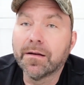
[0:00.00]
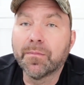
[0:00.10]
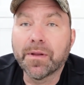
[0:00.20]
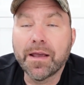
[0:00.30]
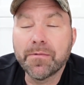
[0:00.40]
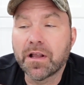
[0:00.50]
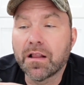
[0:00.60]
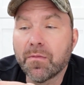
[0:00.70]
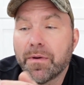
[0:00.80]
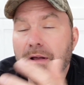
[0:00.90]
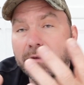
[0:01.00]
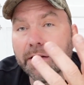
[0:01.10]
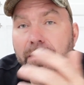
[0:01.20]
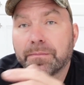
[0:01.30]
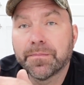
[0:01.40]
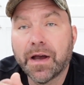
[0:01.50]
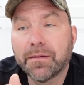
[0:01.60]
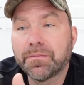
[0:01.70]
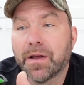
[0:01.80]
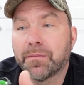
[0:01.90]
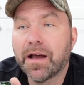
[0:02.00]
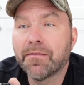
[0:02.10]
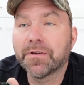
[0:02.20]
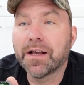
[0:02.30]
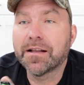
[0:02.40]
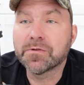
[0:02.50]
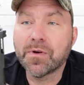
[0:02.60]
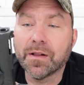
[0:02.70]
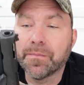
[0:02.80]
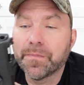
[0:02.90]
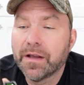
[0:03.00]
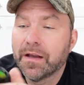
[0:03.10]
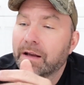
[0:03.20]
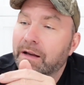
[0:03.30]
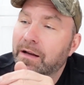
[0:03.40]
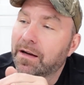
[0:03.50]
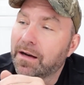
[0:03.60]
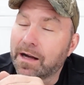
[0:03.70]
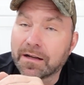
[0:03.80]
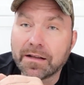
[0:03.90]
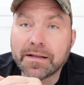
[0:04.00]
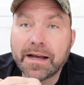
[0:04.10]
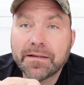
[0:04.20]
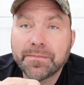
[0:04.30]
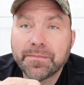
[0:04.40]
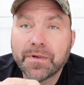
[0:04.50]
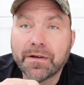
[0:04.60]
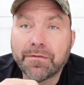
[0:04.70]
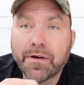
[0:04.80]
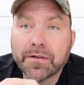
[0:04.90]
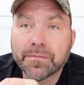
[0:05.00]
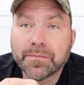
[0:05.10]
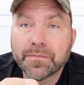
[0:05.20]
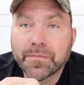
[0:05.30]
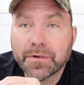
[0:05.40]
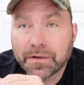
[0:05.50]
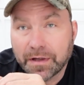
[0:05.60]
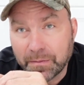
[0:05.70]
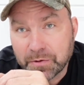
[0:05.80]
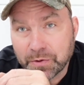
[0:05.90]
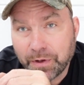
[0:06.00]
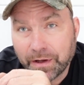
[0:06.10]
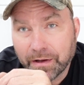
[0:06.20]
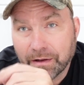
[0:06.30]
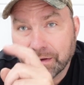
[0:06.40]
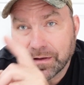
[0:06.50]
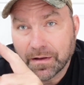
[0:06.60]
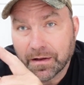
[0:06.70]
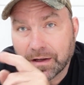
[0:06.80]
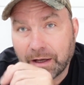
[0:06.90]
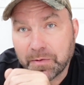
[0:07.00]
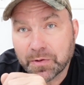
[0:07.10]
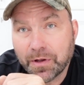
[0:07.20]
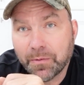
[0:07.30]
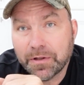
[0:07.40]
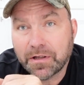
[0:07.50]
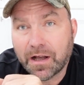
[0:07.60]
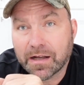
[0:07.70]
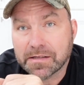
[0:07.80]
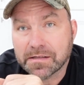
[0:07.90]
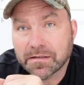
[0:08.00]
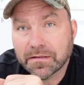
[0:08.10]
play with it a little bit. I'm down for that as well. Other than that, have fun. Keep shooting with the dots.